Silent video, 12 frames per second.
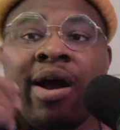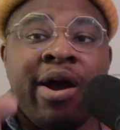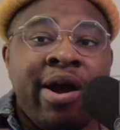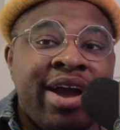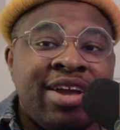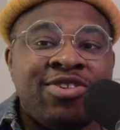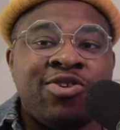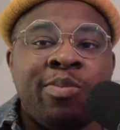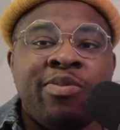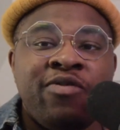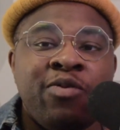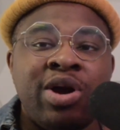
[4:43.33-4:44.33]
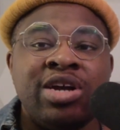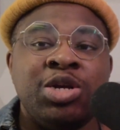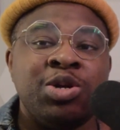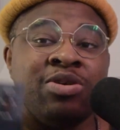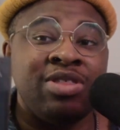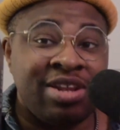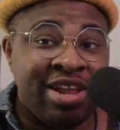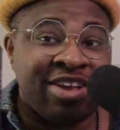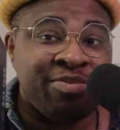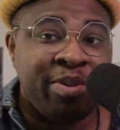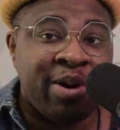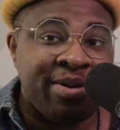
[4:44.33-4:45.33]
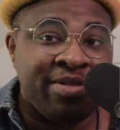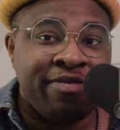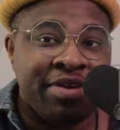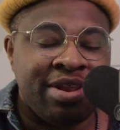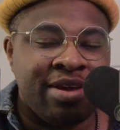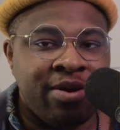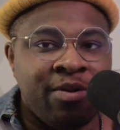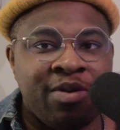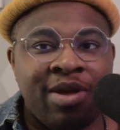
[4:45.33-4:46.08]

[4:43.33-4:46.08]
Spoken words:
Alright, so before I show you the next part of the video,